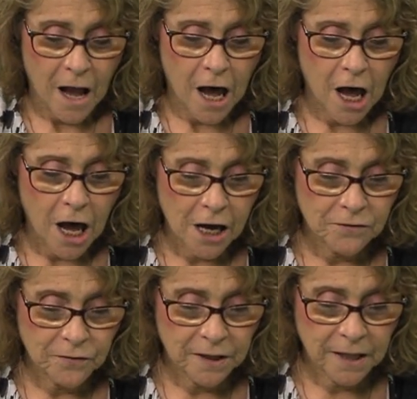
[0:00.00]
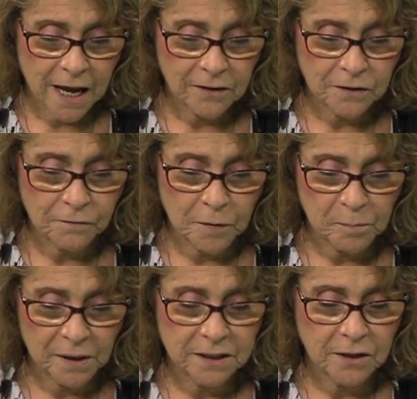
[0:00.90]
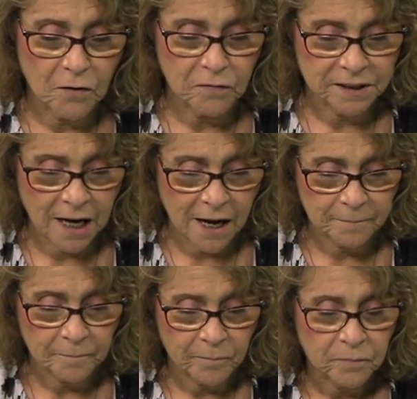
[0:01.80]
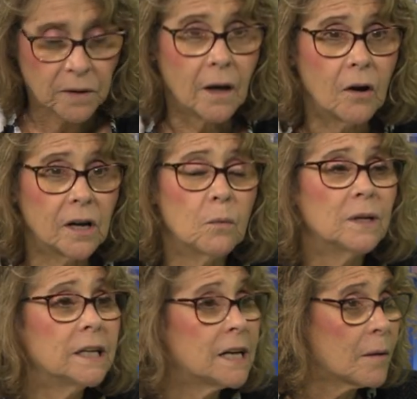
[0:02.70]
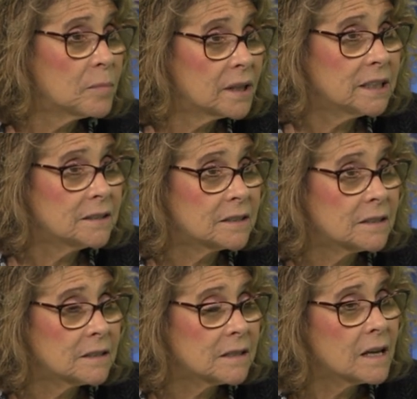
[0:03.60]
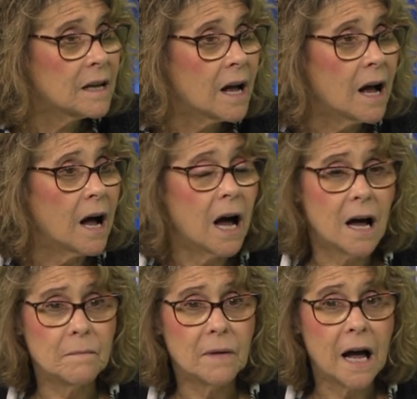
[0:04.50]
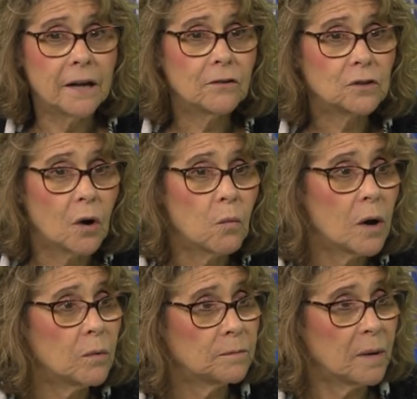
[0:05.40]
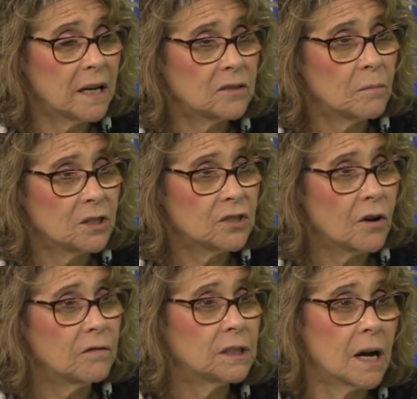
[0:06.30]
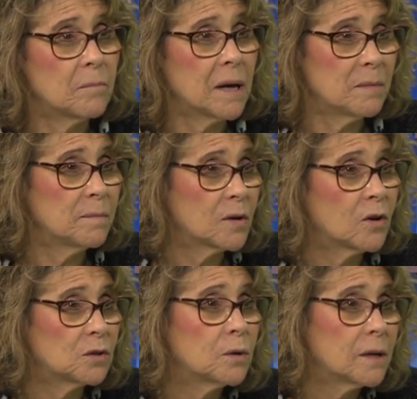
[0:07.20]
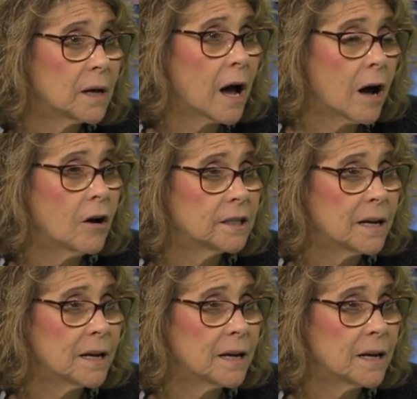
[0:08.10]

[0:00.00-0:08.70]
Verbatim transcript: one hundred thousand dollars for police overtime. Okay, we need our police. Um, I don't know why we're paying so much in overtime, maybe because we aren't